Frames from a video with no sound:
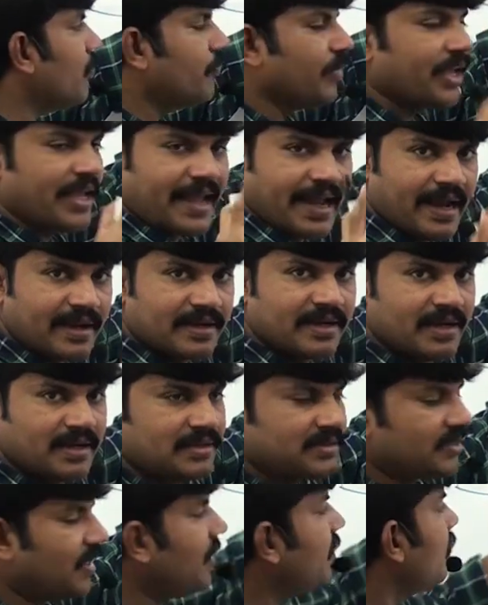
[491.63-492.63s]
we handle,
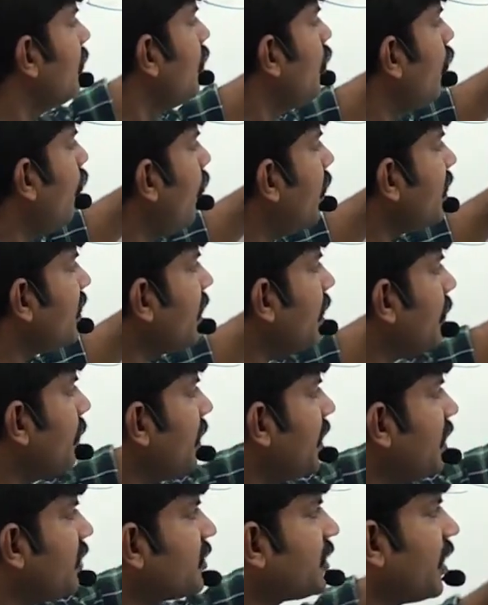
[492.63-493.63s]
sir. What is the
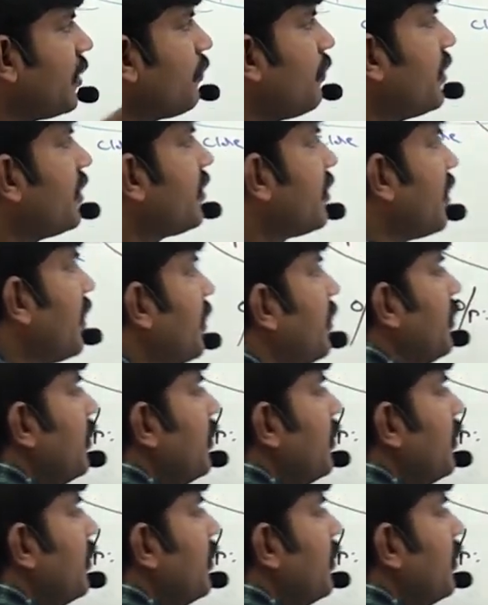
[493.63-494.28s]
remaining? Statement 3.